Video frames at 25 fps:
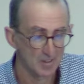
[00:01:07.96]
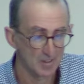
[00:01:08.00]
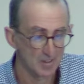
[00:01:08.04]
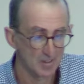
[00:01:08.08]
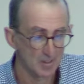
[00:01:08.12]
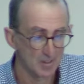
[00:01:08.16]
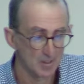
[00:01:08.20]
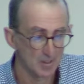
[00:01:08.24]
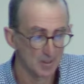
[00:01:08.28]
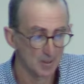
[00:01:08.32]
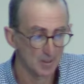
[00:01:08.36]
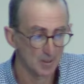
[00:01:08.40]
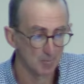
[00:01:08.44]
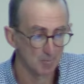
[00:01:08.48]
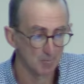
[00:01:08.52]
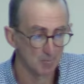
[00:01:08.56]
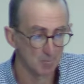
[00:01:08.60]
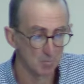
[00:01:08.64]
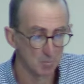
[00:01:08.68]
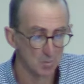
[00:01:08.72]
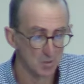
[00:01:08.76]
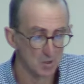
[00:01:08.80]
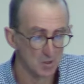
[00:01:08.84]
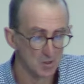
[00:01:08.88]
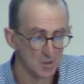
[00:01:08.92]

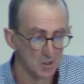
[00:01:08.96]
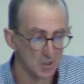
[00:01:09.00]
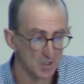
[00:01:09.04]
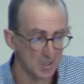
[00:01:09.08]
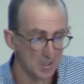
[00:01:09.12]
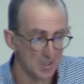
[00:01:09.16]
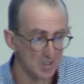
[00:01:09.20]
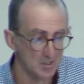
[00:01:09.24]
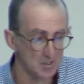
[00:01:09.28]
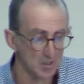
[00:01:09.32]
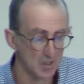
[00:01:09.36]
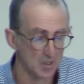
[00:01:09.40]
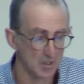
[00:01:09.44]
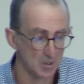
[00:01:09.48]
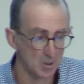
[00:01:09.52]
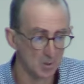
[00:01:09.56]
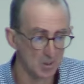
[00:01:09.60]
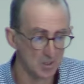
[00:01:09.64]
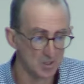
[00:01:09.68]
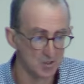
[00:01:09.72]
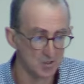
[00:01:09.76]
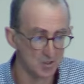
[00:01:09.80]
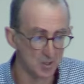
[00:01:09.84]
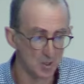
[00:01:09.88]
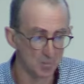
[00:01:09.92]
So here's a
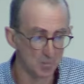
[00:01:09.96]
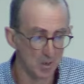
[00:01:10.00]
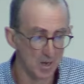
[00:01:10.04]
question.